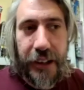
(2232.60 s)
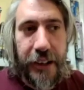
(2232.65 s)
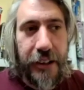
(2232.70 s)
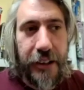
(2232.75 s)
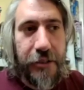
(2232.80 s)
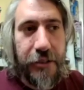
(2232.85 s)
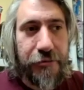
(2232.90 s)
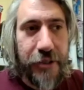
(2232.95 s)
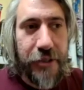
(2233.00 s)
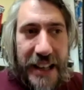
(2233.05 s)

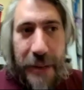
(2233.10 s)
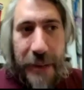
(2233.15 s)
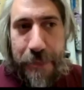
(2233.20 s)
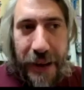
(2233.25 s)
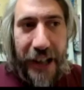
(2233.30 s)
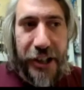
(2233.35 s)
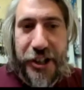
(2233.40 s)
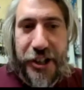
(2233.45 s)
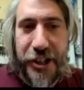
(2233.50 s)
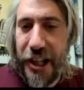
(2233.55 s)
really
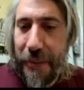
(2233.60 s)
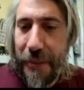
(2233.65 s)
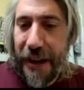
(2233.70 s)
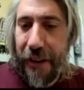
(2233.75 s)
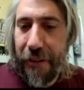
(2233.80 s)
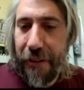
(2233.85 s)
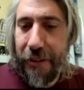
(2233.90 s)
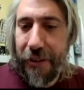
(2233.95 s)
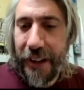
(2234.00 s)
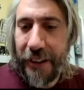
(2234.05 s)
passionate
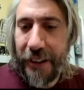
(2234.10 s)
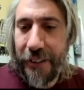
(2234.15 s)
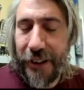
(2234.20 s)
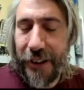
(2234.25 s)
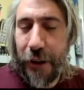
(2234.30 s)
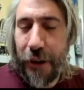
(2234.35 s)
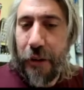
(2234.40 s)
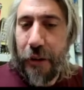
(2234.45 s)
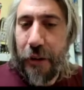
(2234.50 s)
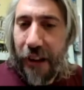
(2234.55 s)
about things. You
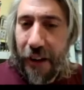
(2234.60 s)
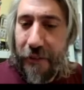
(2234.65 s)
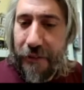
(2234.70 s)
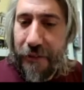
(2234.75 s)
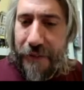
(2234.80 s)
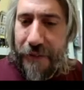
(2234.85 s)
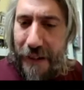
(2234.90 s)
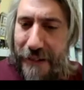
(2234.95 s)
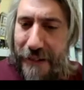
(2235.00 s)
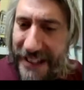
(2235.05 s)
know, like
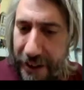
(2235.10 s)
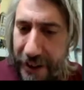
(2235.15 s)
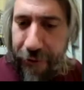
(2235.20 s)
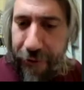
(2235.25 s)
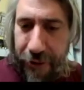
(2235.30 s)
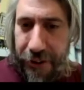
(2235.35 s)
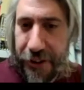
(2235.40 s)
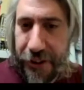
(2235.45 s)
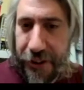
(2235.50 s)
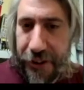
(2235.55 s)
very
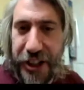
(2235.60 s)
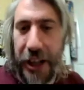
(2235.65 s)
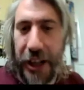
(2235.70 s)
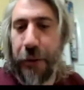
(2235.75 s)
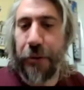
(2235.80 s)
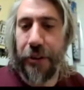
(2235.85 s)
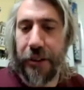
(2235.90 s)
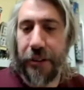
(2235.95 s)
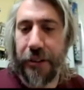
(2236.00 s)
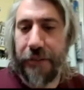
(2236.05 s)
different to
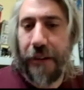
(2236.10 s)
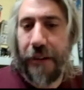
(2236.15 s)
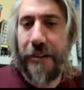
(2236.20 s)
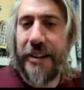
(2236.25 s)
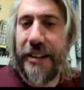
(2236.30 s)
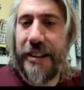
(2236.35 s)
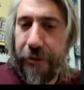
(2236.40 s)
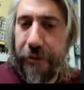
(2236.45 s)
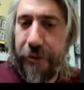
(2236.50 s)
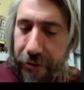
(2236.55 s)
Sheldon, very
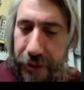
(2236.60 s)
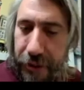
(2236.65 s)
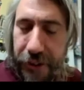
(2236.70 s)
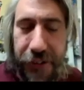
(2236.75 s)
different